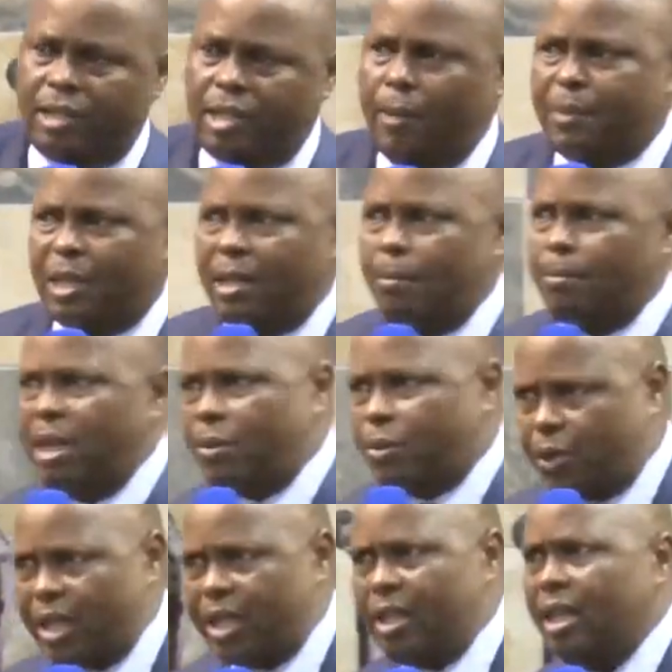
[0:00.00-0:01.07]
chapter number
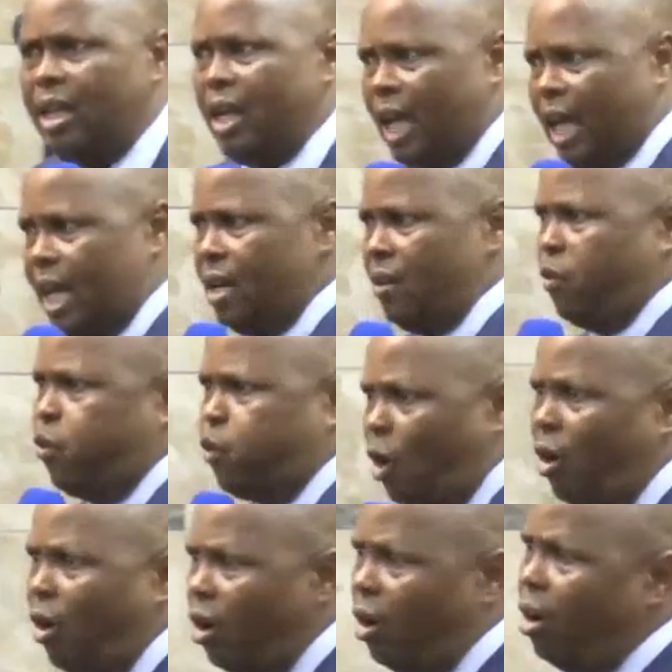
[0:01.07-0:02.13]
3 and
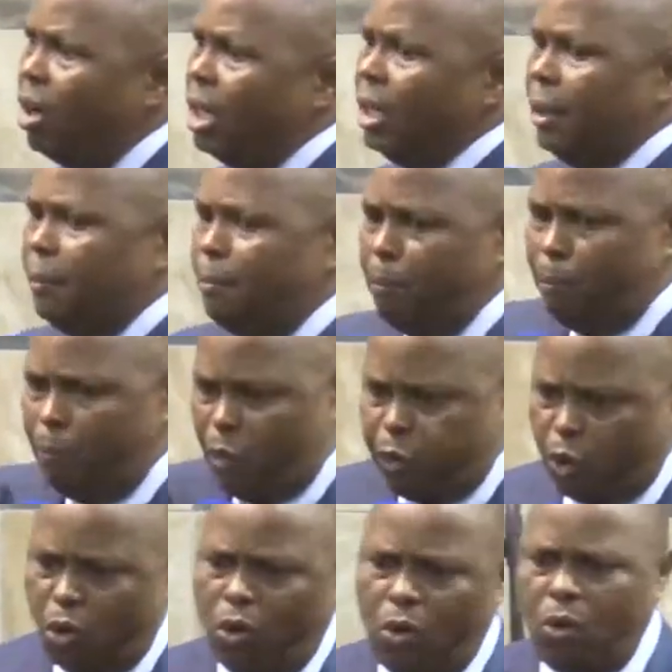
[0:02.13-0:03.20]
4,
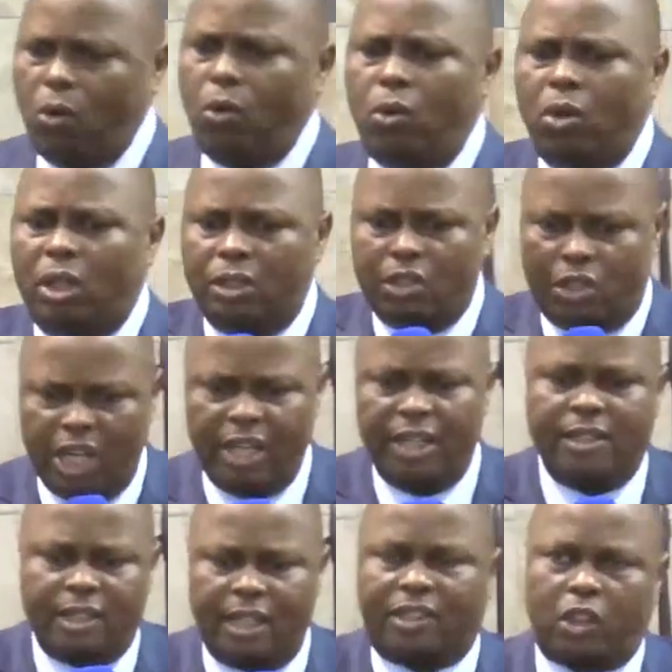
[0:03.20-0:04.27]
through
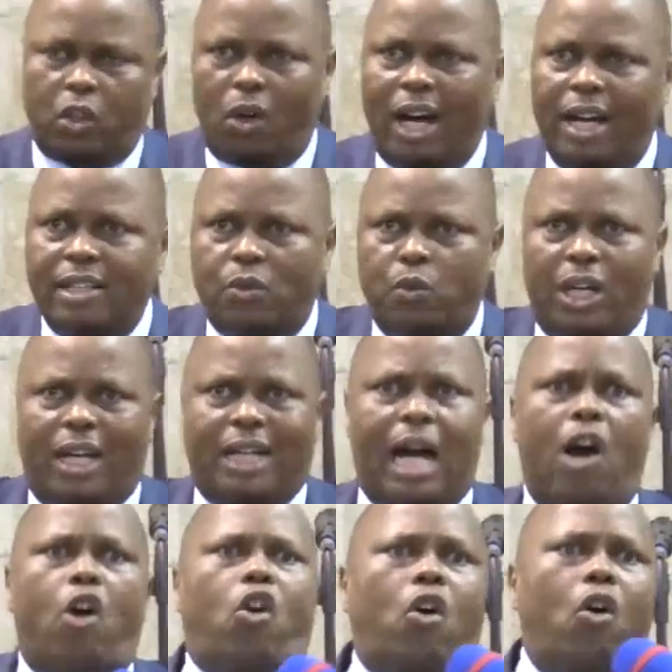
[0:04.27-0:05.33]
Jesus Christ, we are
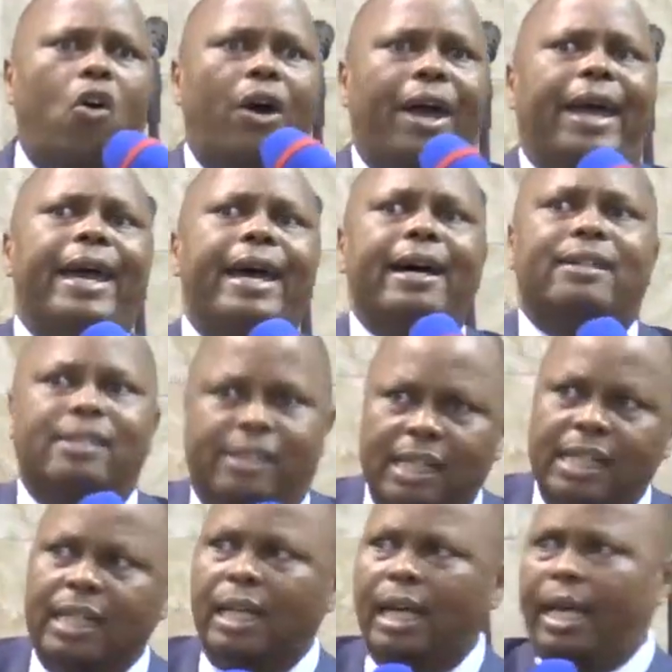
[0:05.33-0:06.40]
now co
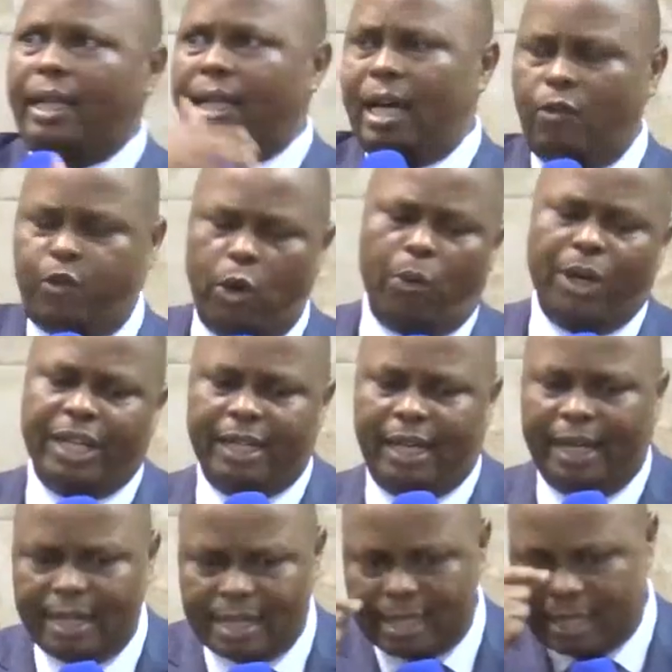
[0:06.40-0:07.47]
heirs and therefore we
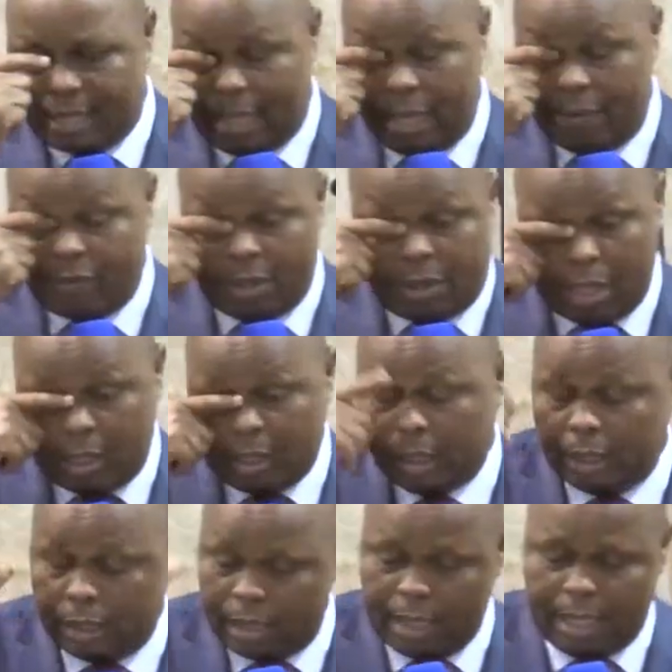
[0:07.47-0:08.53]
inherit everything
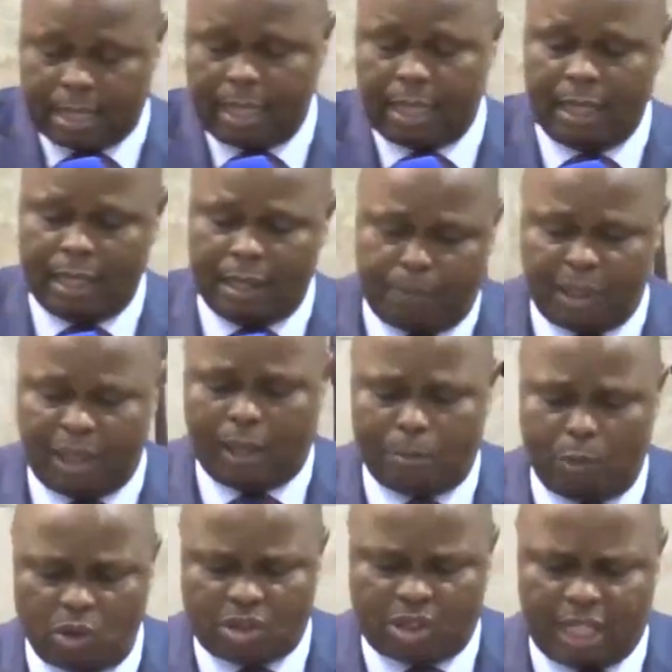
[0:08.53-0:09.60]
that
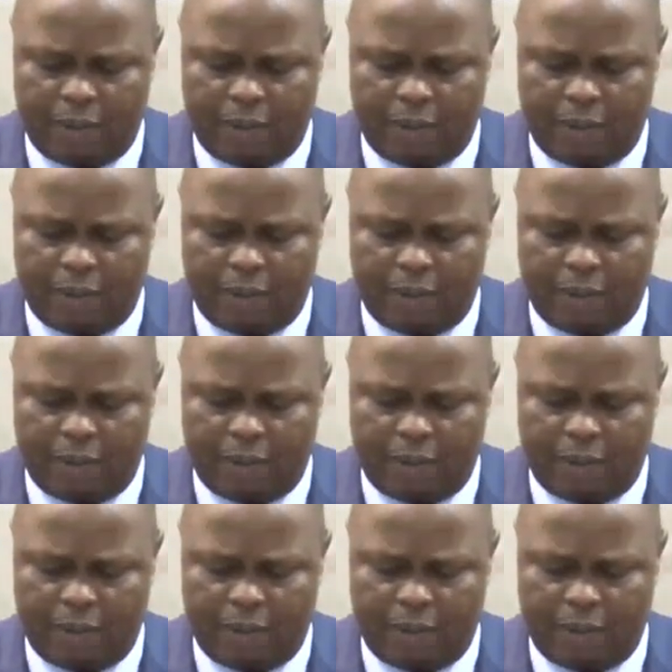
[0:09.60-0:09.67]
Abraham was